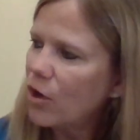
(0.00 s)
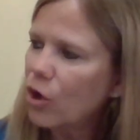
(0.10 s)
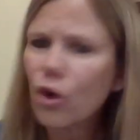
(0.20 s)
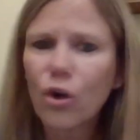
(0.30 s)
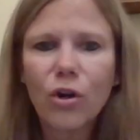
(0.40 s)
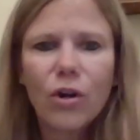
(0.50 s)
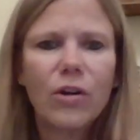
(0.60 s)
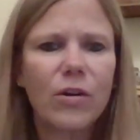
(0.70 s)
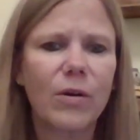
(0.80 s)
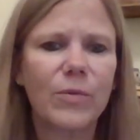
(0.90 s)
or
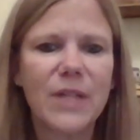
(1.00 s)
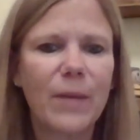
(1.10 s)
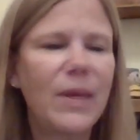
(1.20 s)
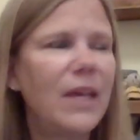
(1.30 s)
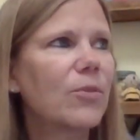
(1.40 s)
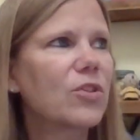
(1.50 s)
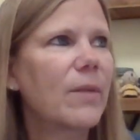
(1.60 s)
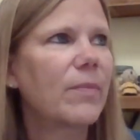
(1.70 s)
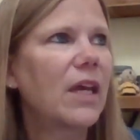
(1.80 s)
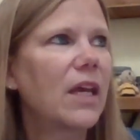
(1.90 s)
heard or it was a meme or
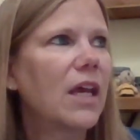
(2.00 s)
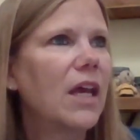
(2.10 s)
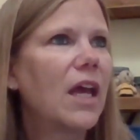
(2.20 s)
something